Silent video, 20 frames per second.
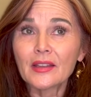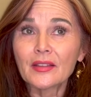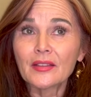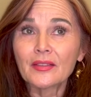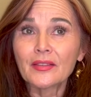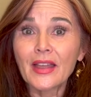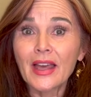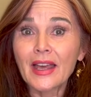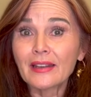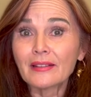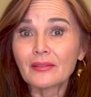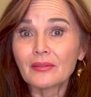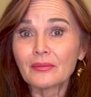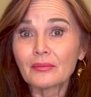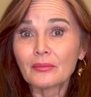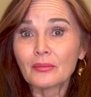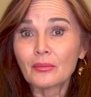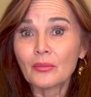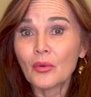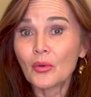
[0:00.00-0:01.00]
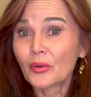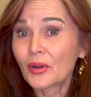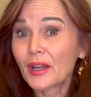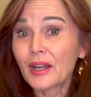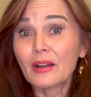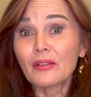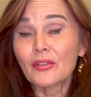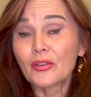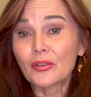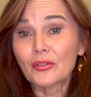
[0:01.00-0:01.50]
That won't
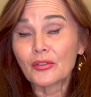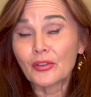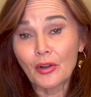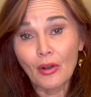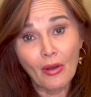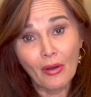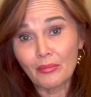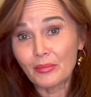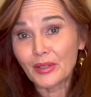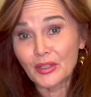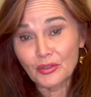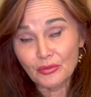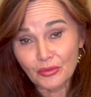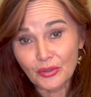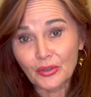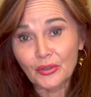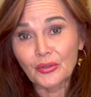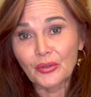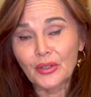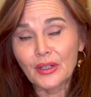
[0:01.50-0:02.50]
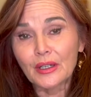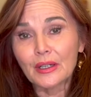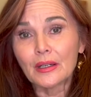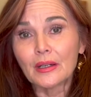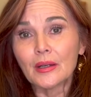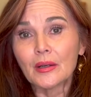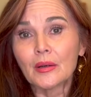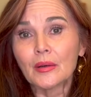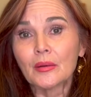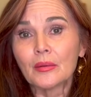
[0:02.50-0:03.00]
ever not be true.
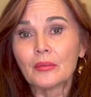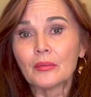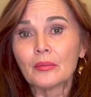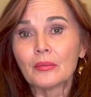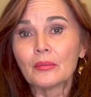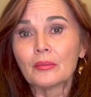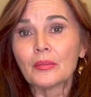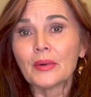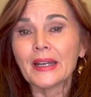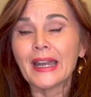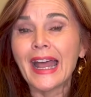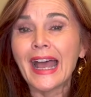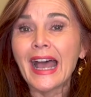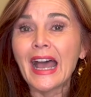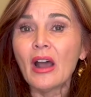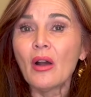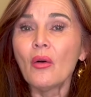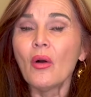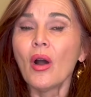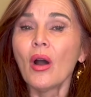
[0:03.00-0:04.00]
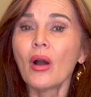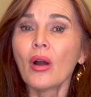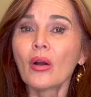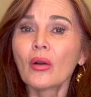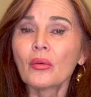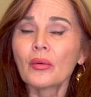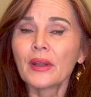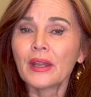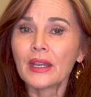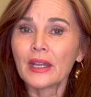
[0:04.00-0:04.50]
But how are
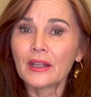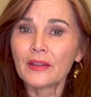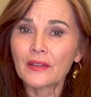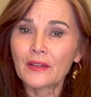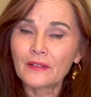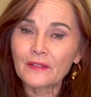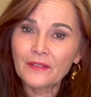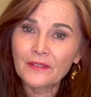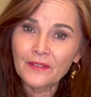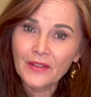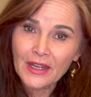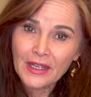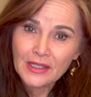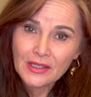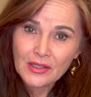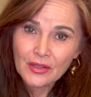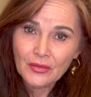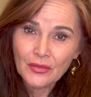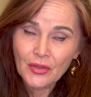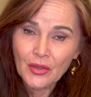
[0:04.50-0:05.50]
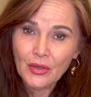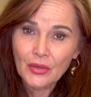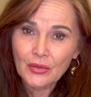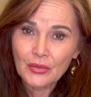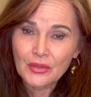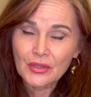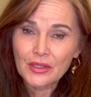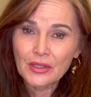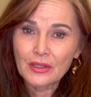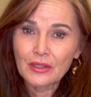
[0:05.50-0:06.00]
we in the face of
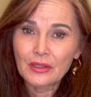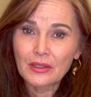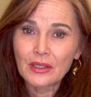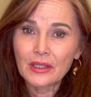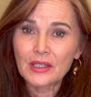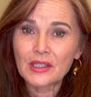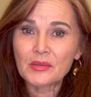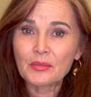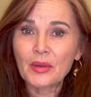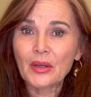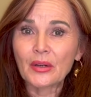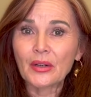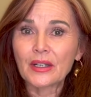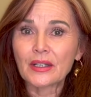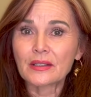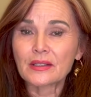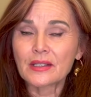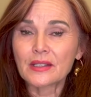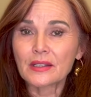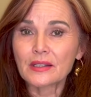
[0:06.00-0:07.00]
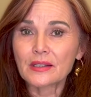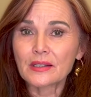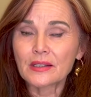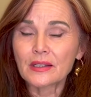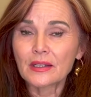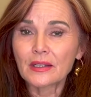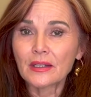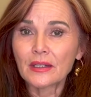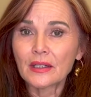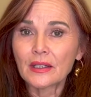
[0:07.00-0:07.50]
those experiences?
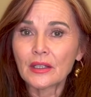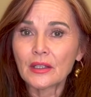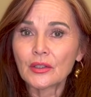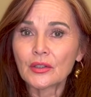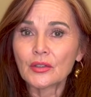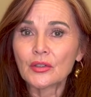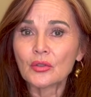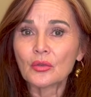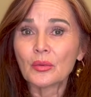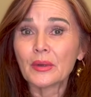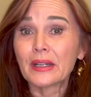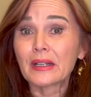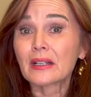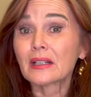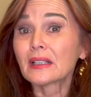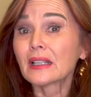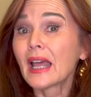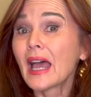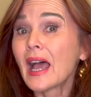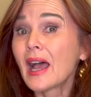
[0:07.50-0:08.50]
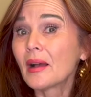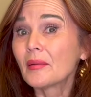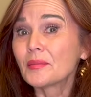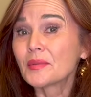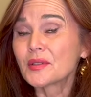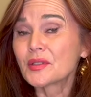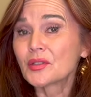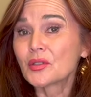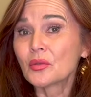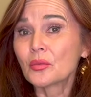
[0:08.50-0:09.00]
Do we
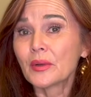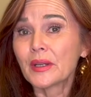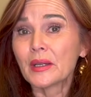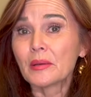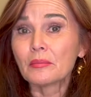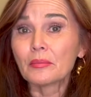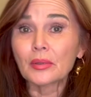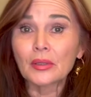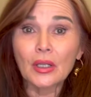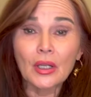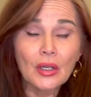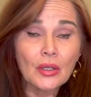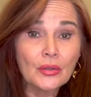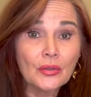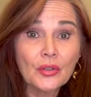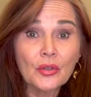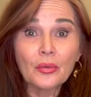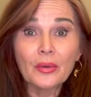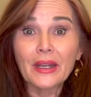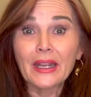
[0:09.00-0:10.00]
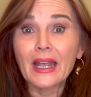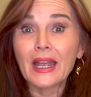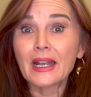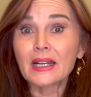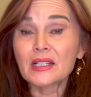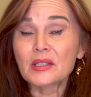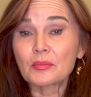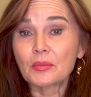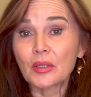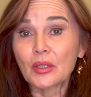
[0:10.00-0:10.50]
collapse? Do we implode? Do we
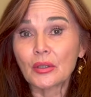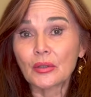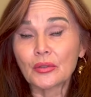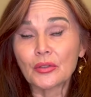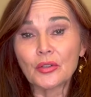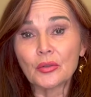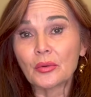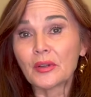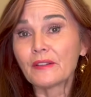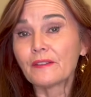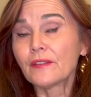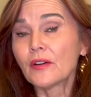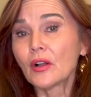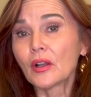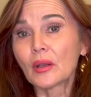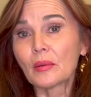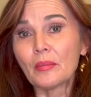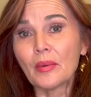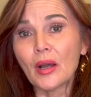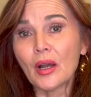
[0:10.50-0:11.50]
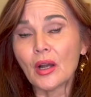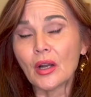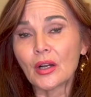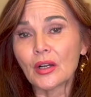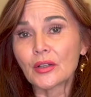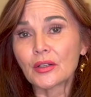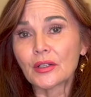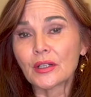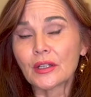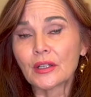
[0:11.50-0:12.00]
explode? Do we fall apart?
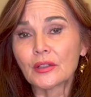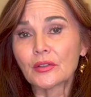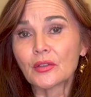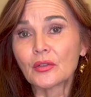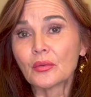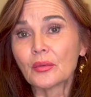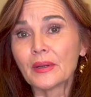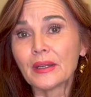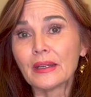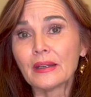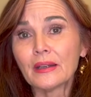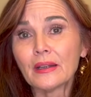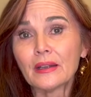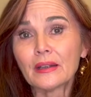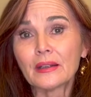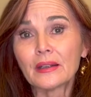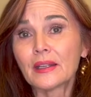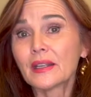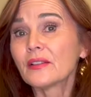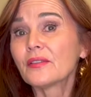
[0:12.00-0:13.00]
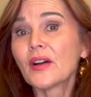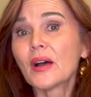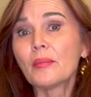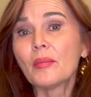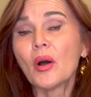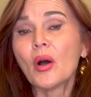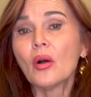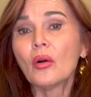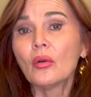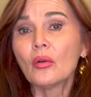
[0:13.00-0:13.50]
Do we give up
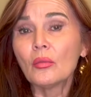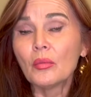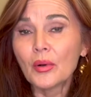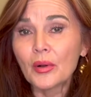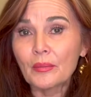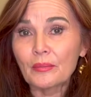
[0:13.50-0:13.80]
hope?